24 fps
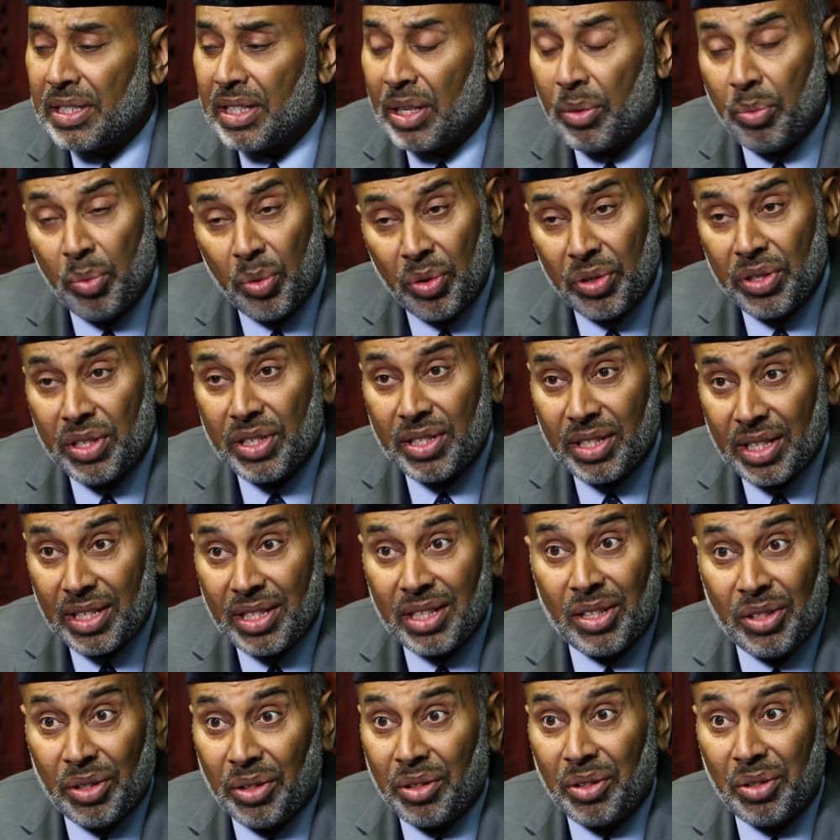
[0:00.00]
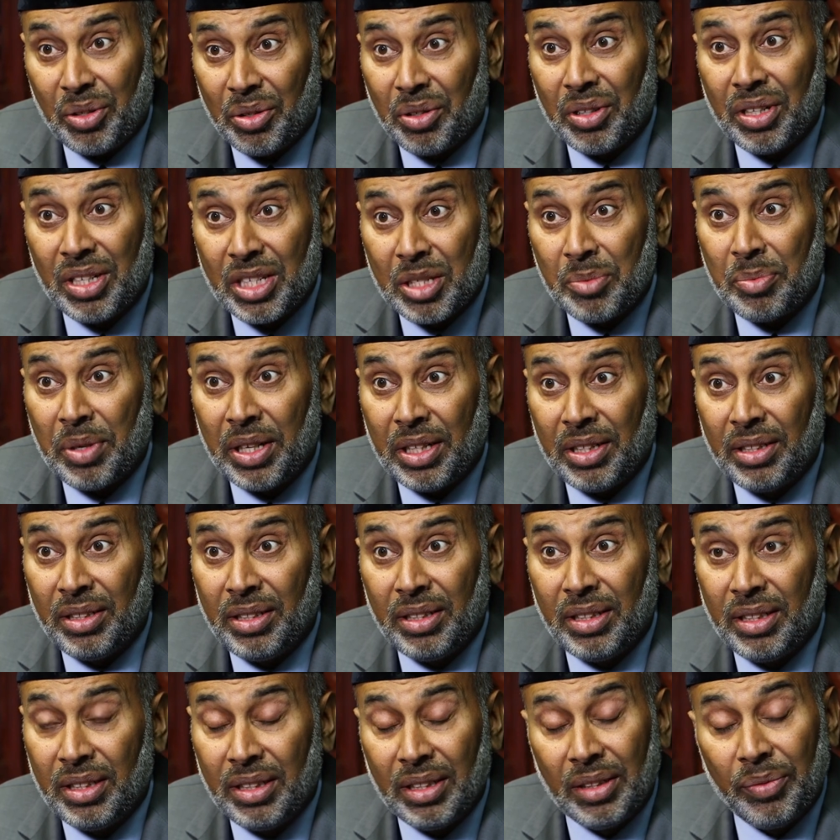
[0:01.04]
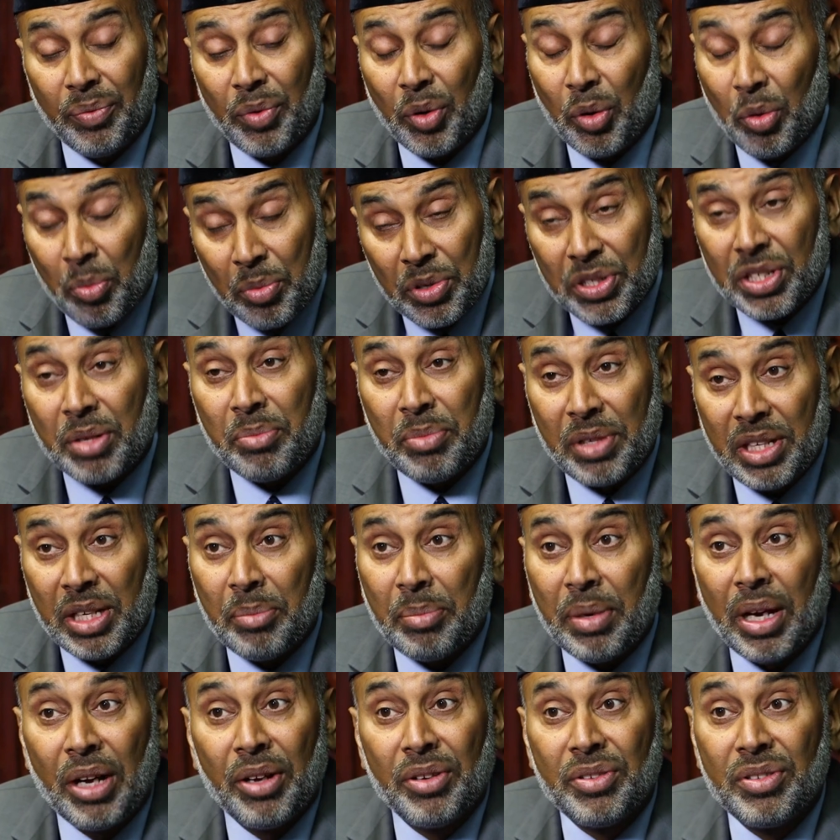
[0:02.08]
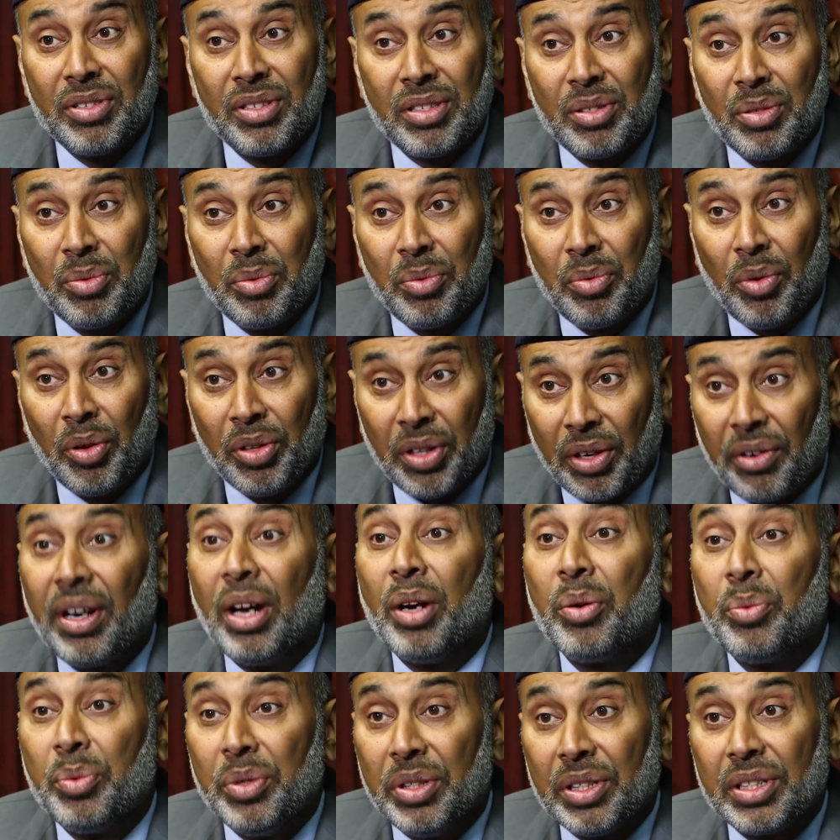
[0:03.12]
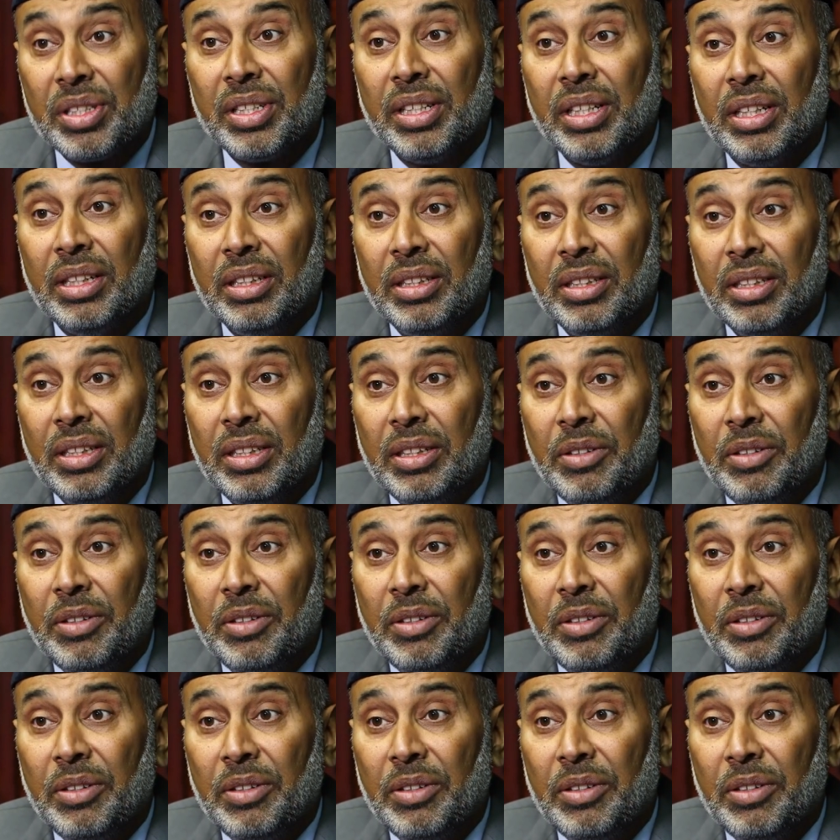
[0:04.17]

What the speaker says: they warned us. They said, look, you're going to spend almost £1 million on the groundworks here.